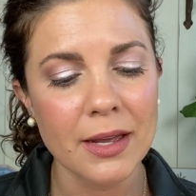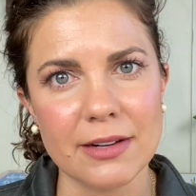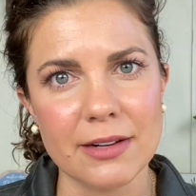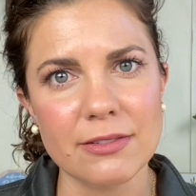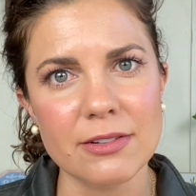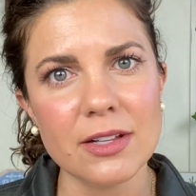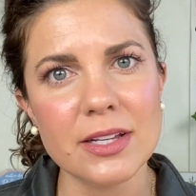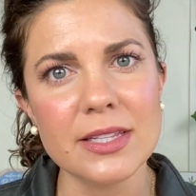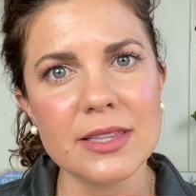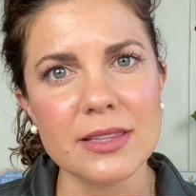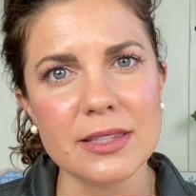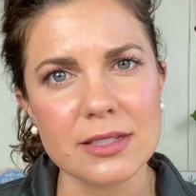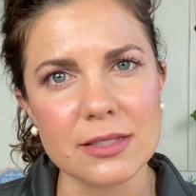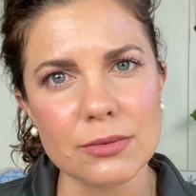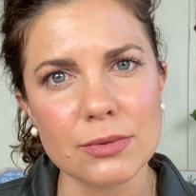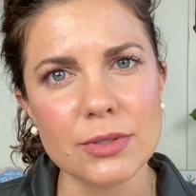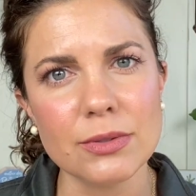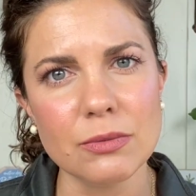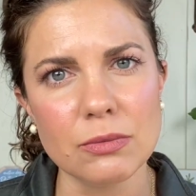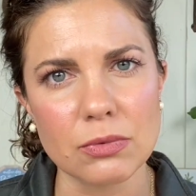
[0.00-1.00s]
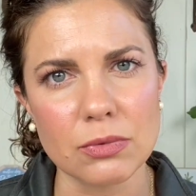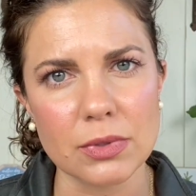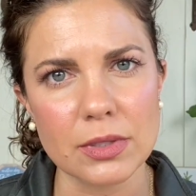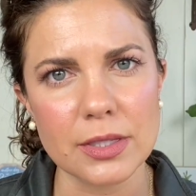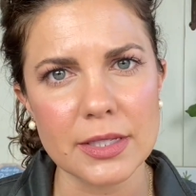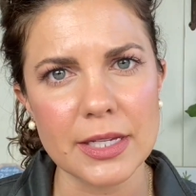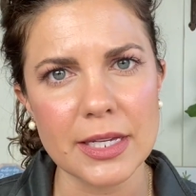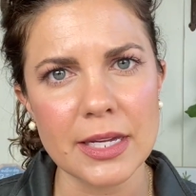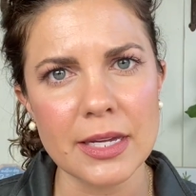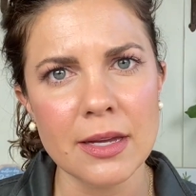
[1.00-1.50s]
I feel like this one
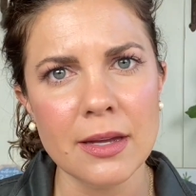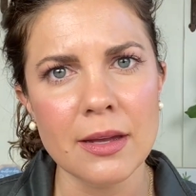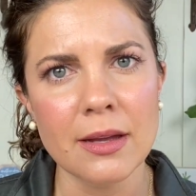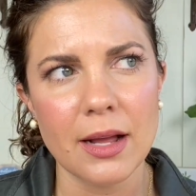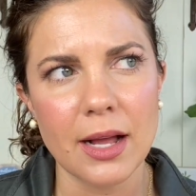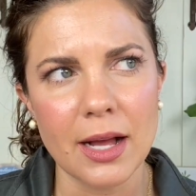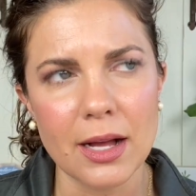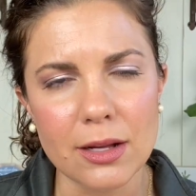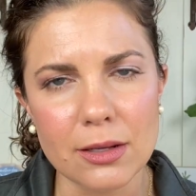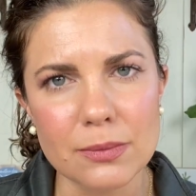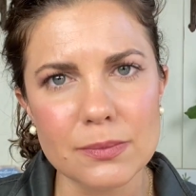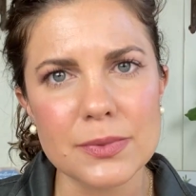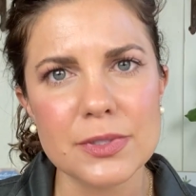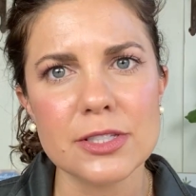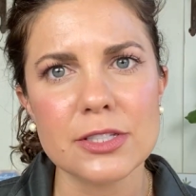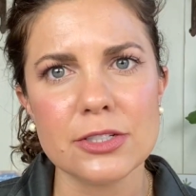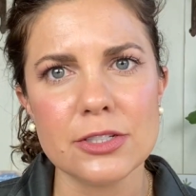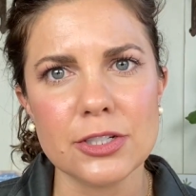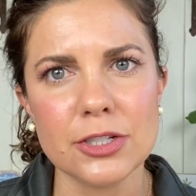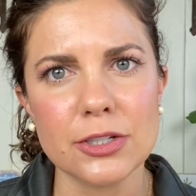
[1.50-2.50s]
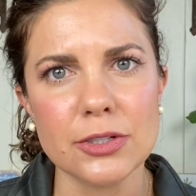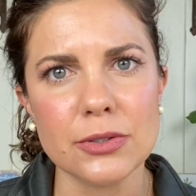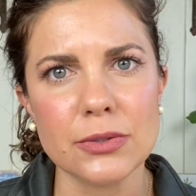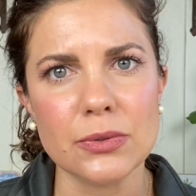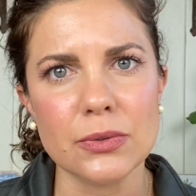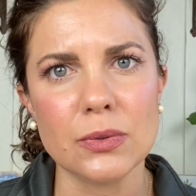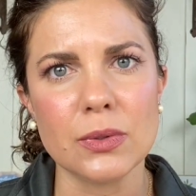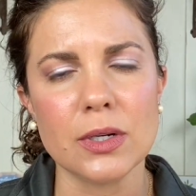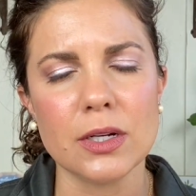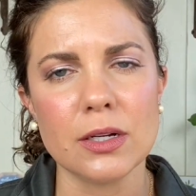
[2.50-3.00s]
really helps
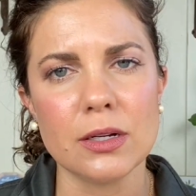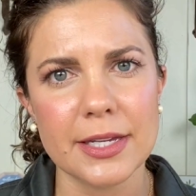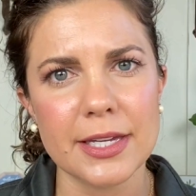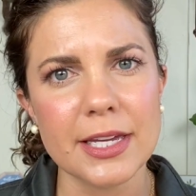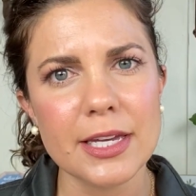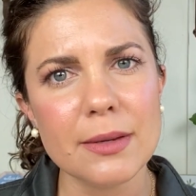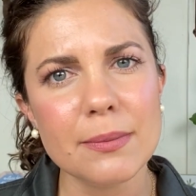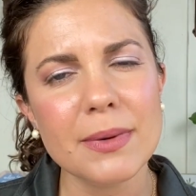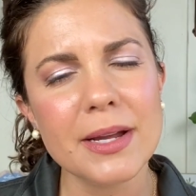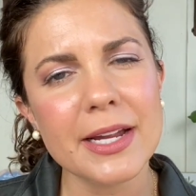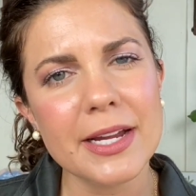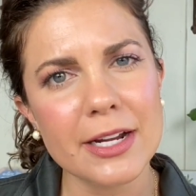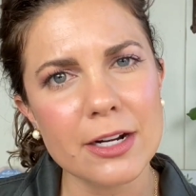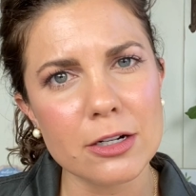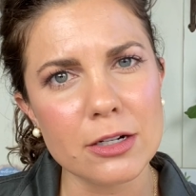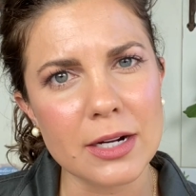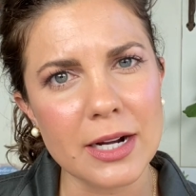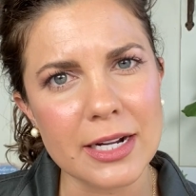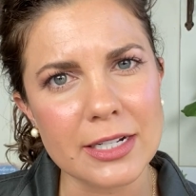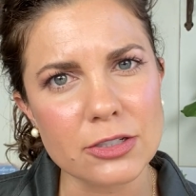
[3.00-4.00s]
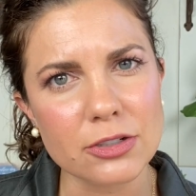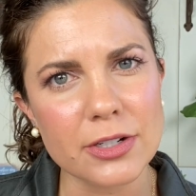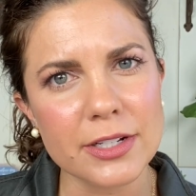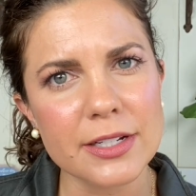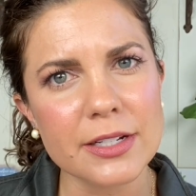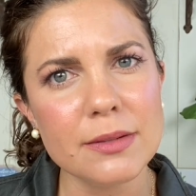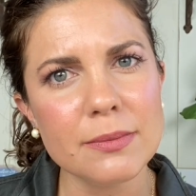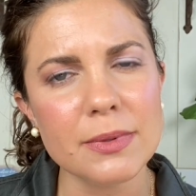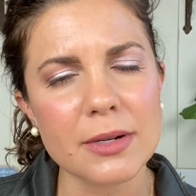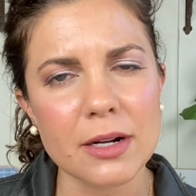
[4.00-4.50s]
to keep my hair
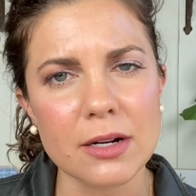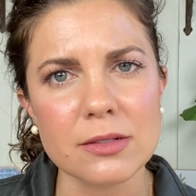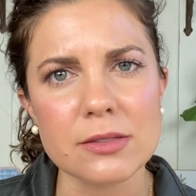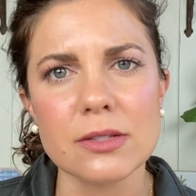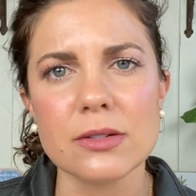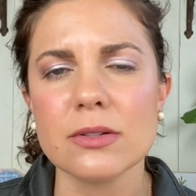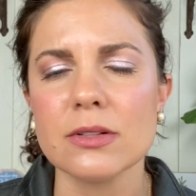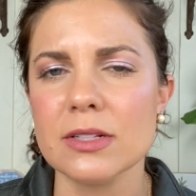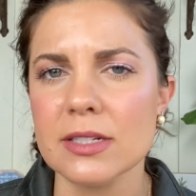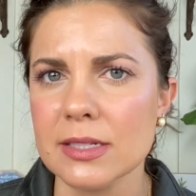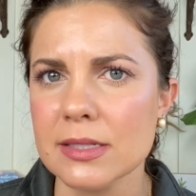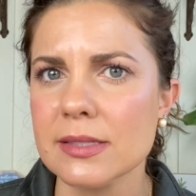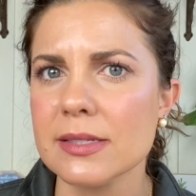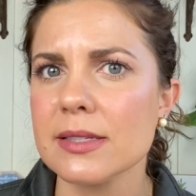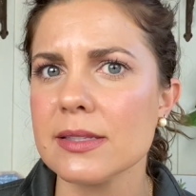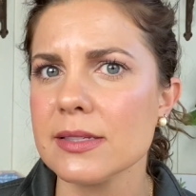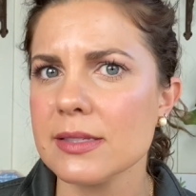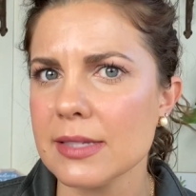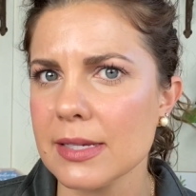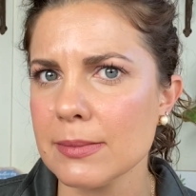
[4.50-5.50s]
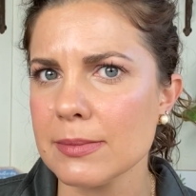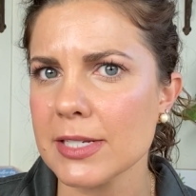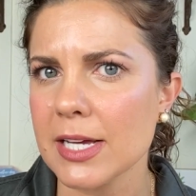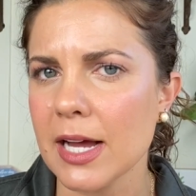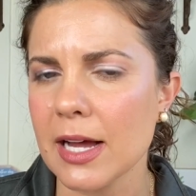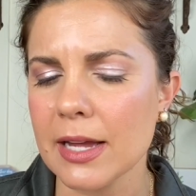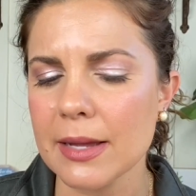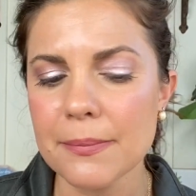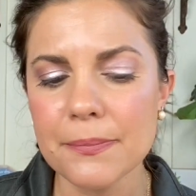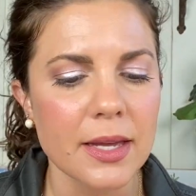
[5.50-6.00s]
hydrated but also cleanse at the same
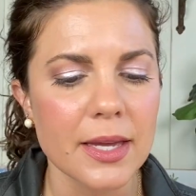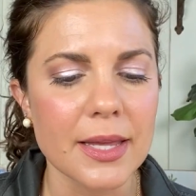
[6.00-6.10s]
time.